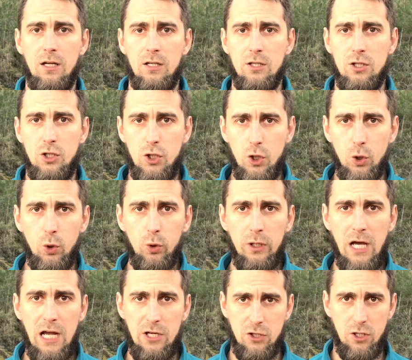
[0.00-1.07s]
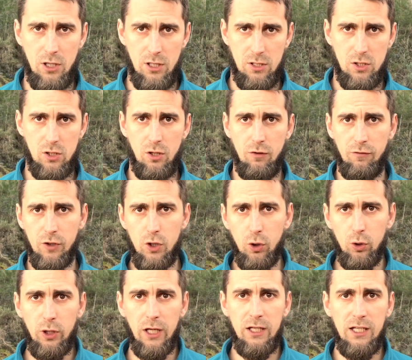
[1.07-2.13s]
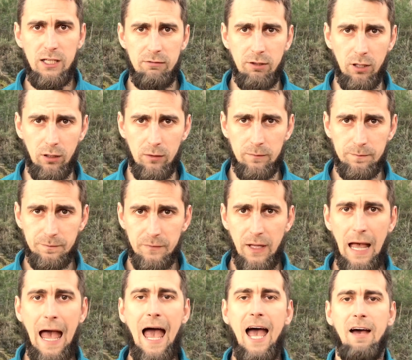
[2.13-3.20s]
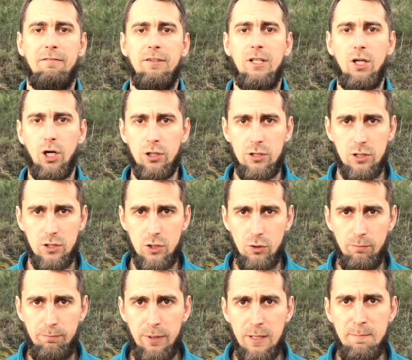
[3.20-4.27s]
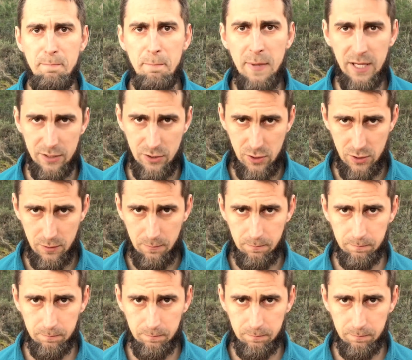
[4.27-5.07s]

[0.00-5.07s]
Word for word: two natures of good and evil have not to be mixed.